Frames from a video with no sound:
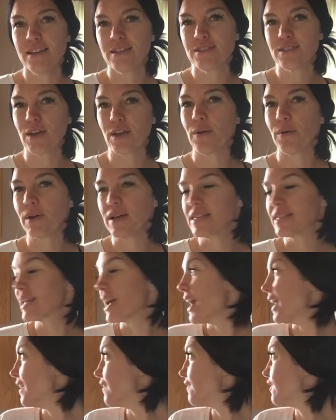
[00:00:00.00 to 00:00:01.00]
So it's
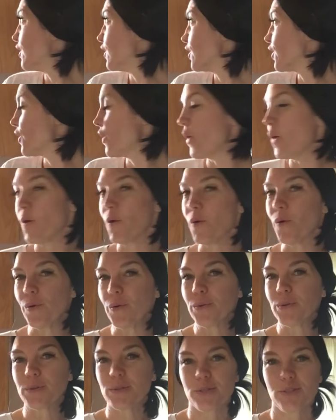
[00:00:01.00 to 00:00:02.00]
kind of a
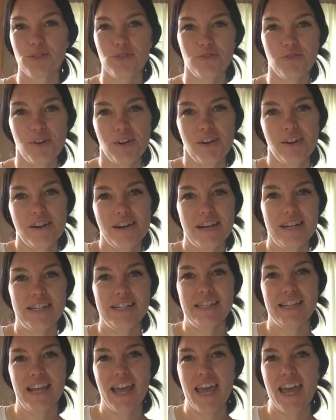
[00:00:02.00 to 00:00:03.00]
cold, dreary
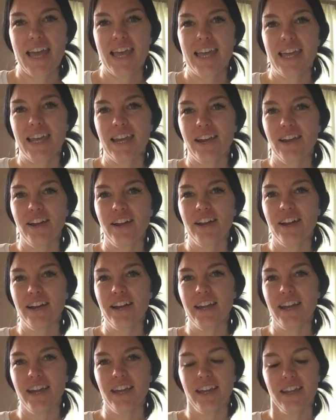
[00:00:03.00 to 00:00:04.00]
day here
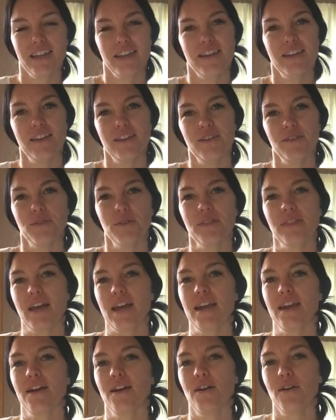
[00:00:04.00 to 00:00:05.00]
in North
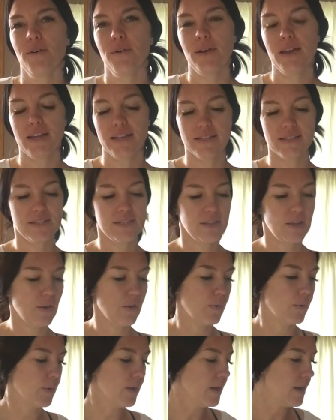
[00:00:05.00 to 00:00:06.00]
Idaho, and
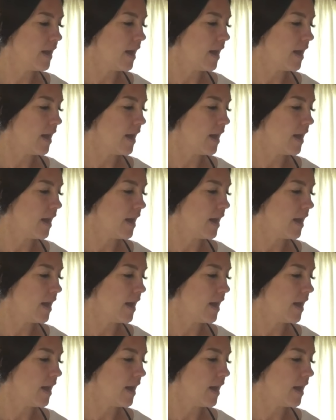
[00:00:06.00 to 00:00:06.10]
so